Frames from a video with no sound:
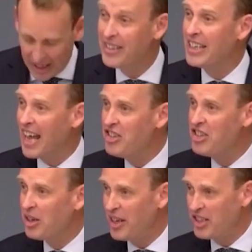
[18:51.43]
The
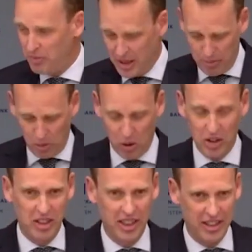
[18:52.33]
NGFS report,
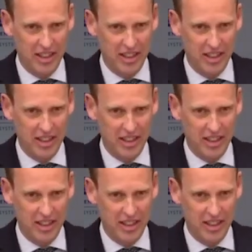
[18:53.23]
so the,